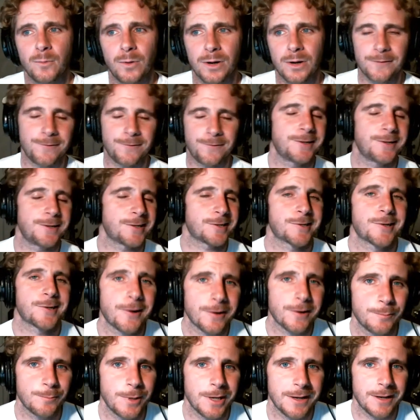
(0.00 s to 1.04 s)
what if you just
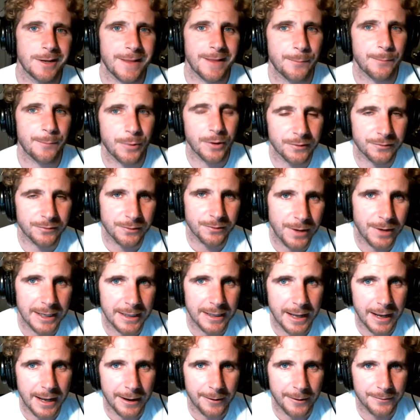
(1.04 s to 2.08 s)
started being that person
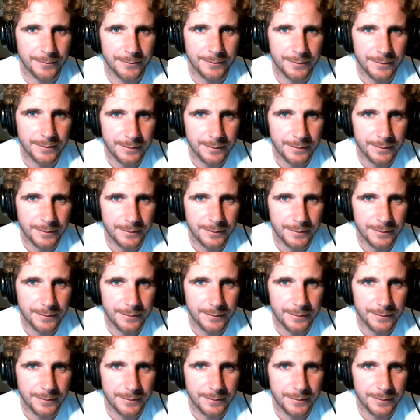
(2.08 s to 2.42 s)
right now?